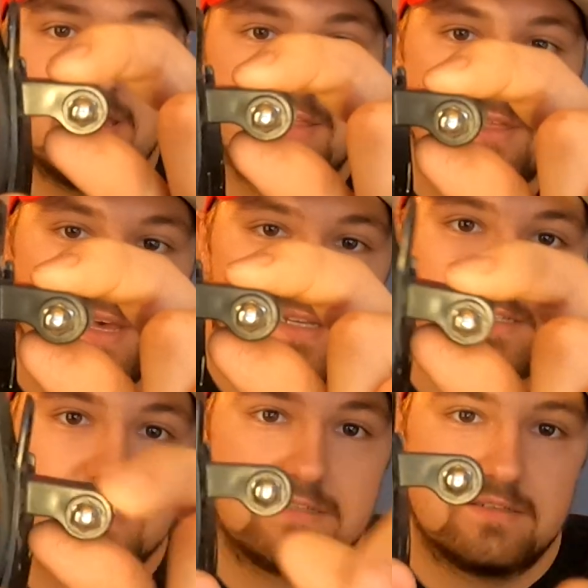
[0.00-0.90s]

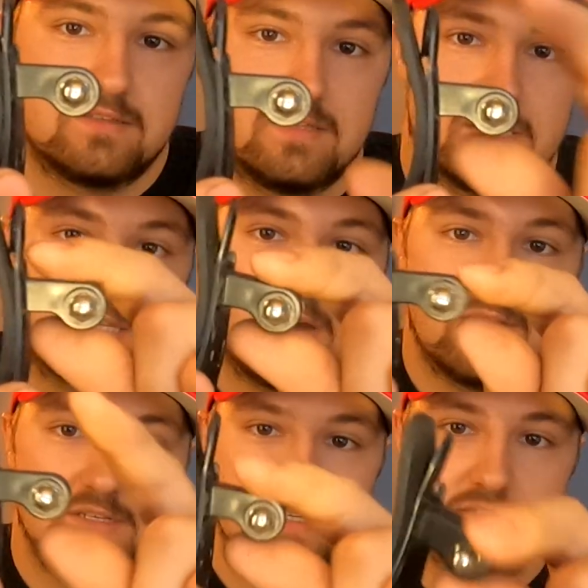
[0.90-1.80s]
this how
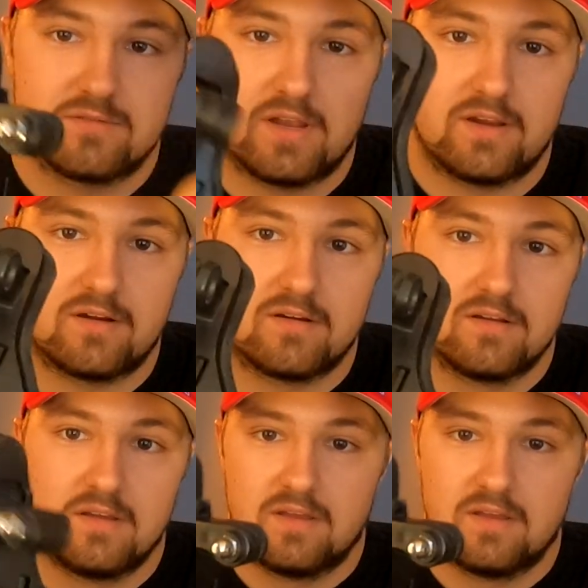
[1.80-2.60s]
this is right here.